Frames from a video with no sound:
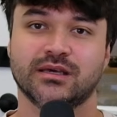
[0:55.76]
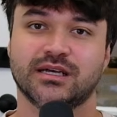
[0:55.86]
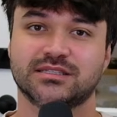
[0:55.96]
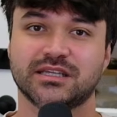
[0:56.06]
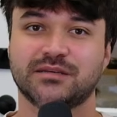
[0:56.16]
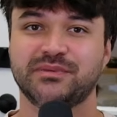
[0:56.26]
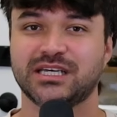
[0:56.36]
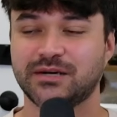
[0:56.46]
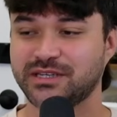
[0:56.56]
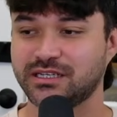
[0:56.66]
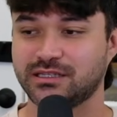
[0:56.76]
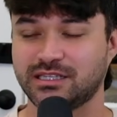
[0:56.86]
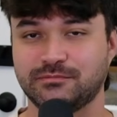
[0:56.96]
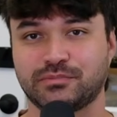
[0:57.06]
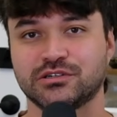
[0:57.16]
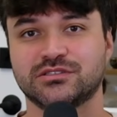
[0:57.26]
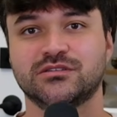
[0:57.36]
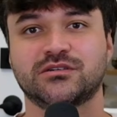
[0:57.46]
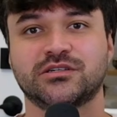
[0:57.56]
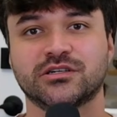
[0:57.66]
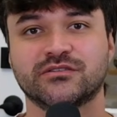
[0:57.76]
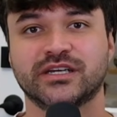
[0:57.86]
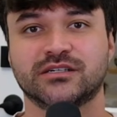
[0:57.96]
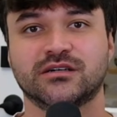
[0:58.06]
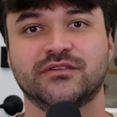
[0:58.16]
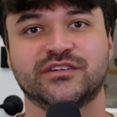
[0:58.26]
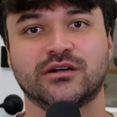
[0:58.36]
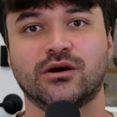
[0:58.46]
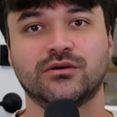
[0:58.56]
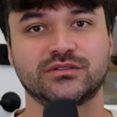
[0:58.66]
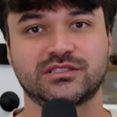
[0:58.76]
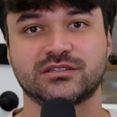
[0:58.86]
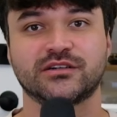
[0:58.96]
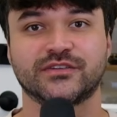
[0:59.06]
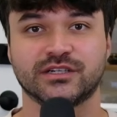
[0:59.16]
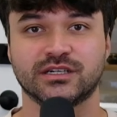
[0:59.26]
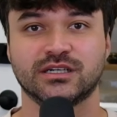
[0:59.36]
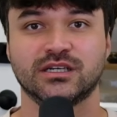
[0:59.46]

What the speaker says: It's like becoming the personal curator of your own server.